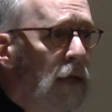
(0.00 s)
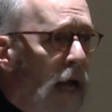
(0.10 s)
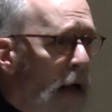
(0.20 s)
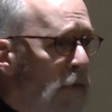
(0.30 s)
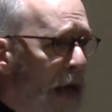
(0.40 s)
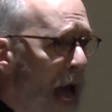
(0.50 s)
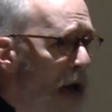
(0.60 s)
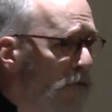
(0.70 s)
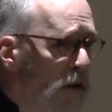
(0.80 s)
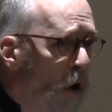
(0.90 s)
and they
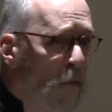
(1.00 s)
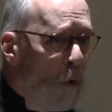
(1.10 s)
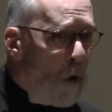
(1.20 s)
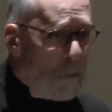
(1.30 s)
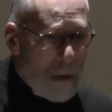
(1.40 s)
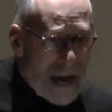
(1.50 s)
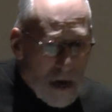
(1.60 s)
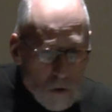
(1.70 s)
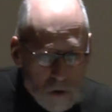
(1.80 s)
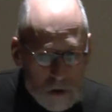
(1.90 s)
have no more
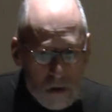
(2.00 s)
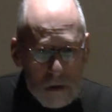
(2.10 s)
power.